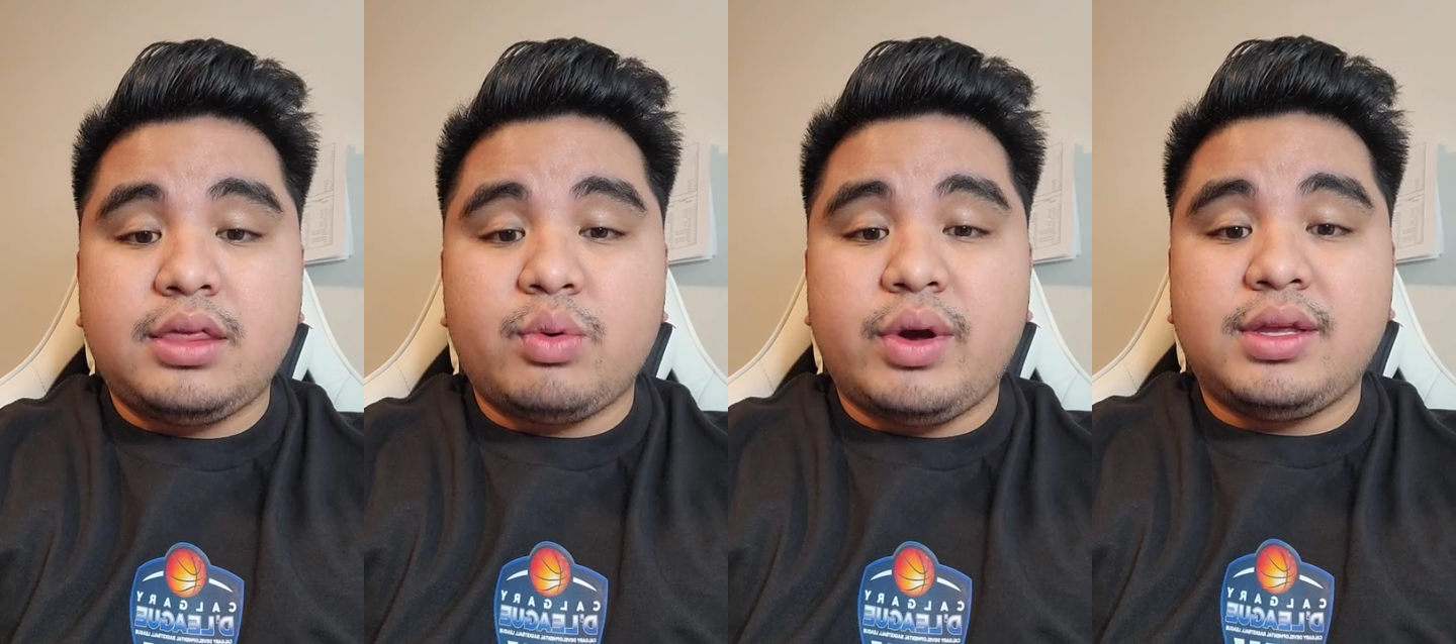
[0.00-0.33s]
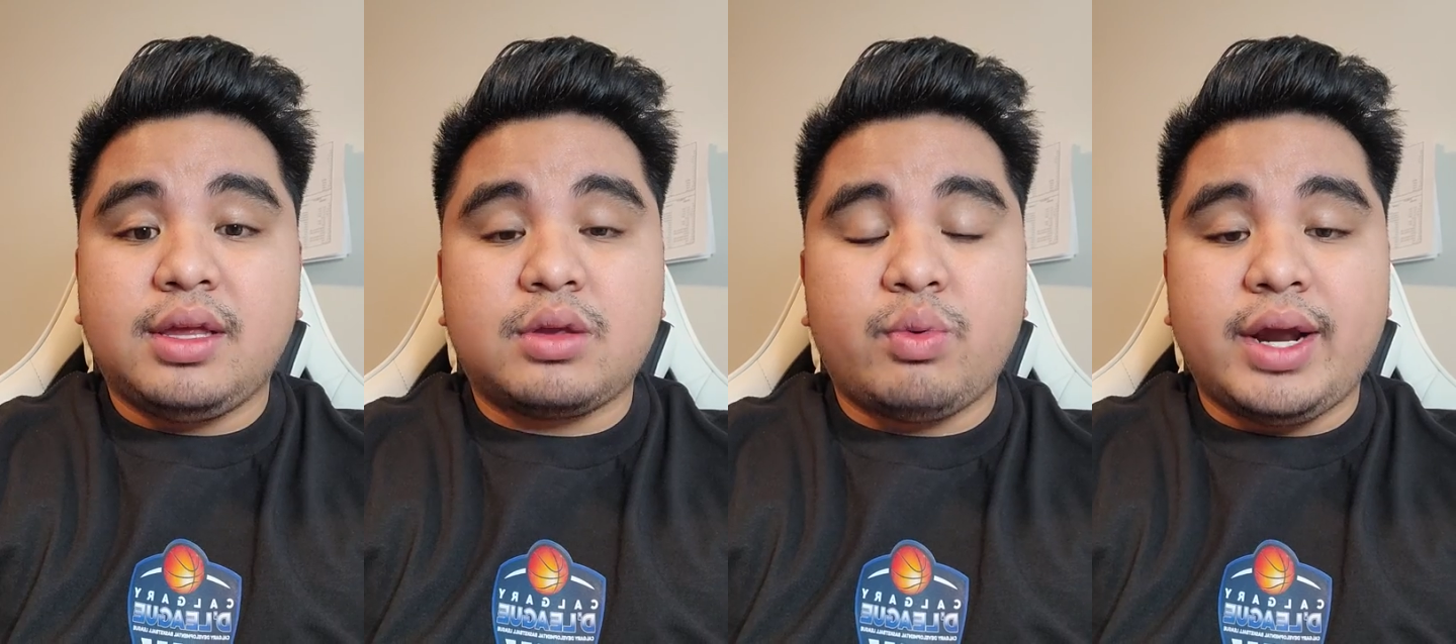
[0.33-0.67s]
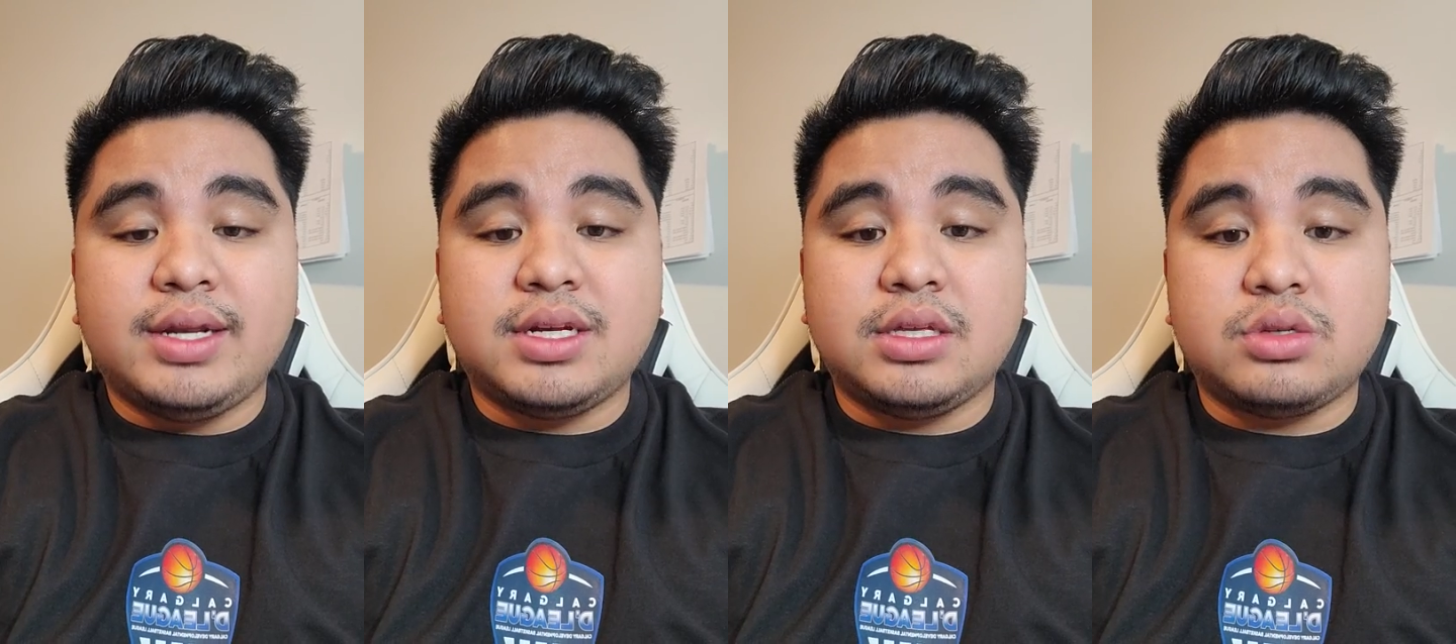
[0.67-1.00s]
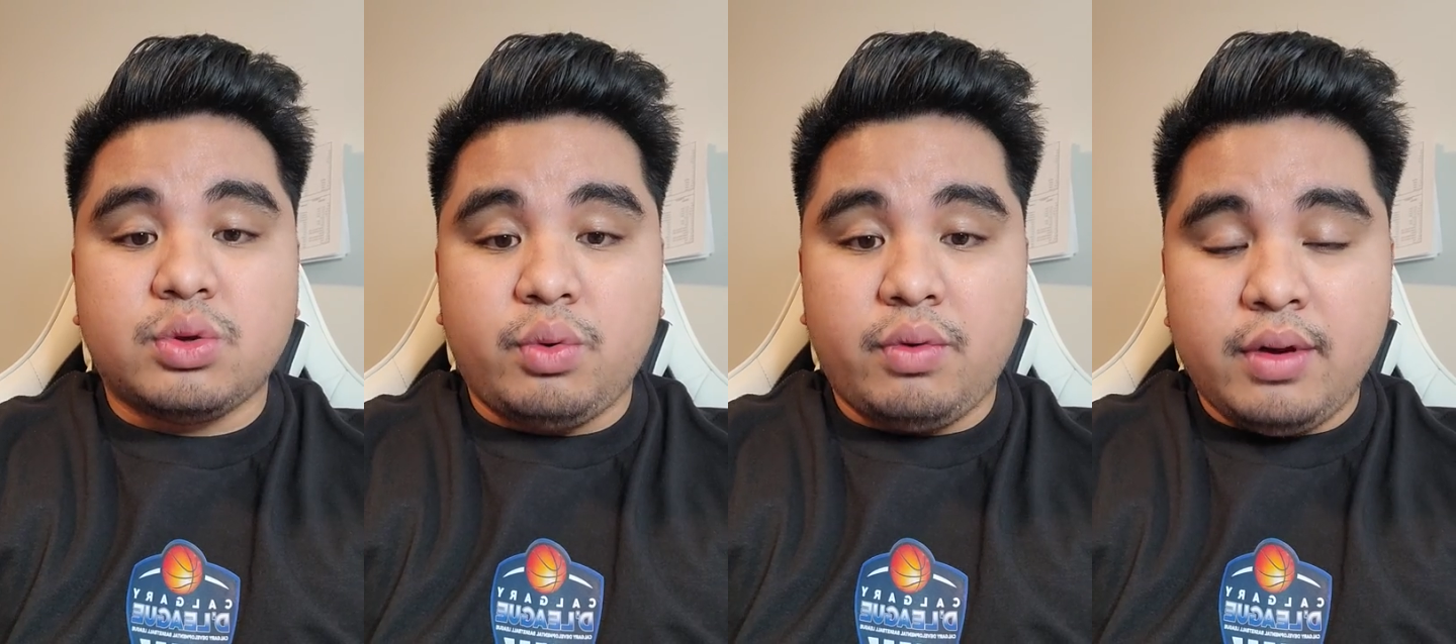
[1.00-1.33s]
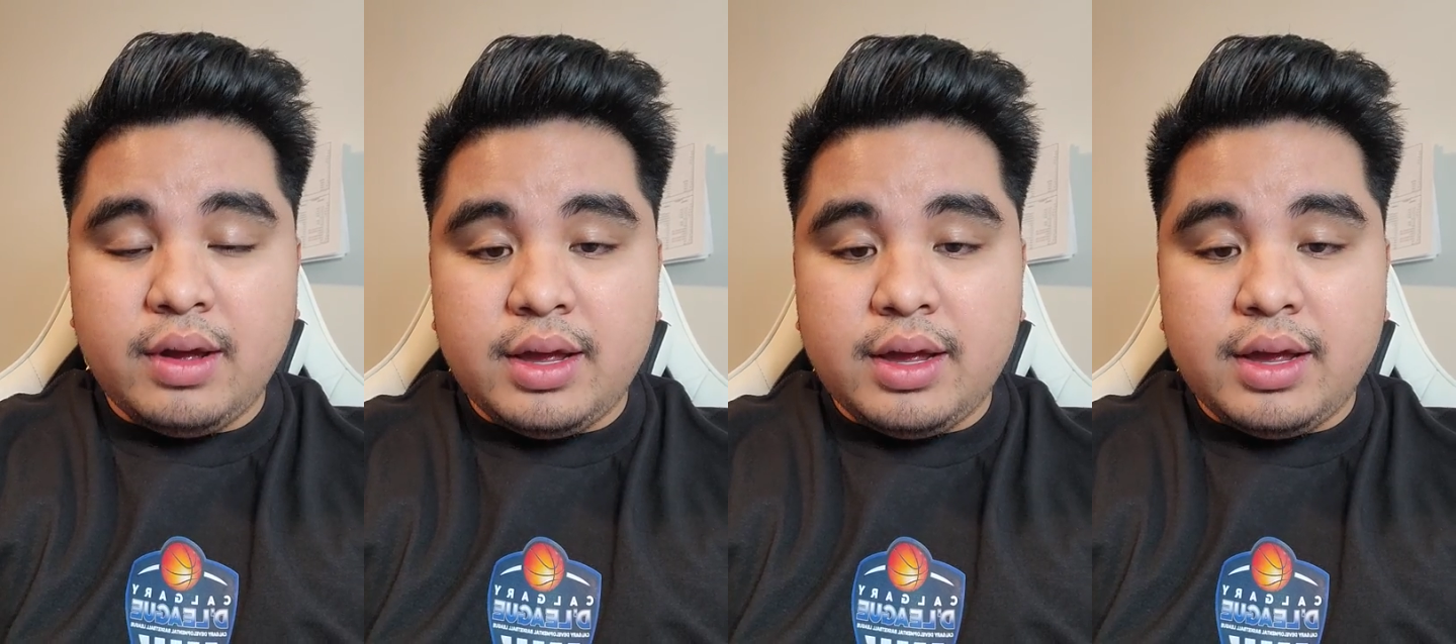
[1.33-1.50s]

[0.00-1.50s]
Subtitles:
2022